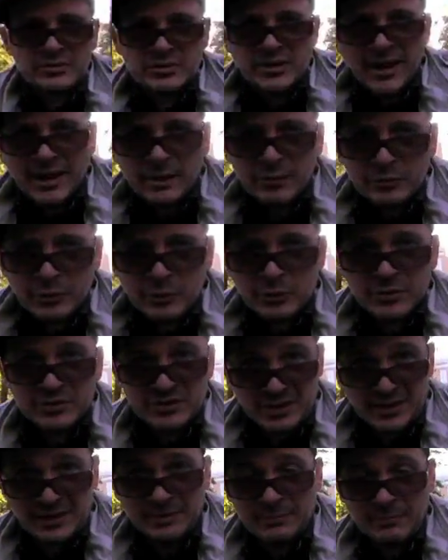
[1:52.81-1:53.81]
Channel
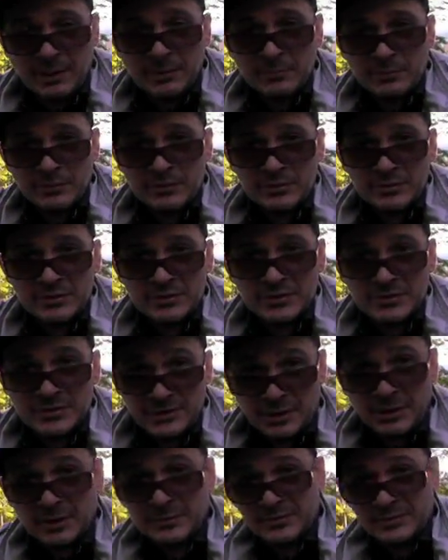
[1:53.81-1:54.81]
13 members,
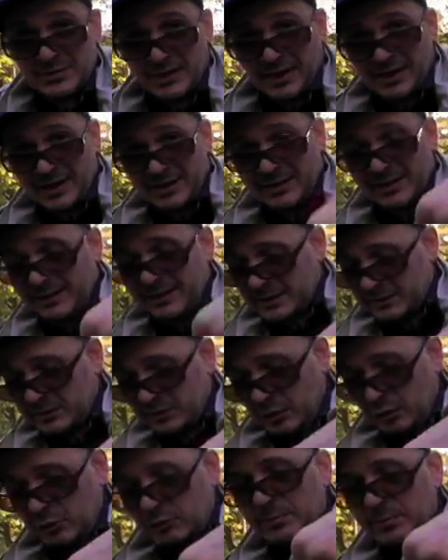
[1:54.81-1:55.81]
you know what I'm saying? Like the
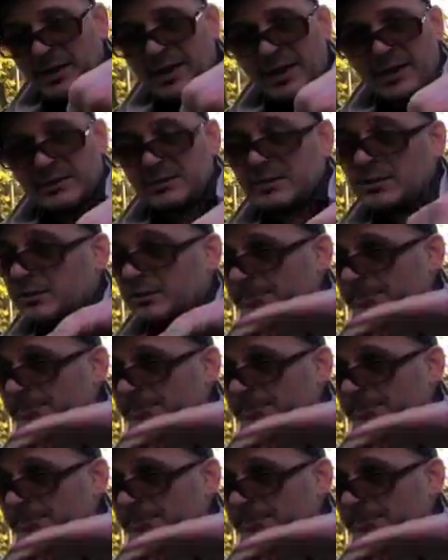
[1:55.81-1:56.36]
tote bag, you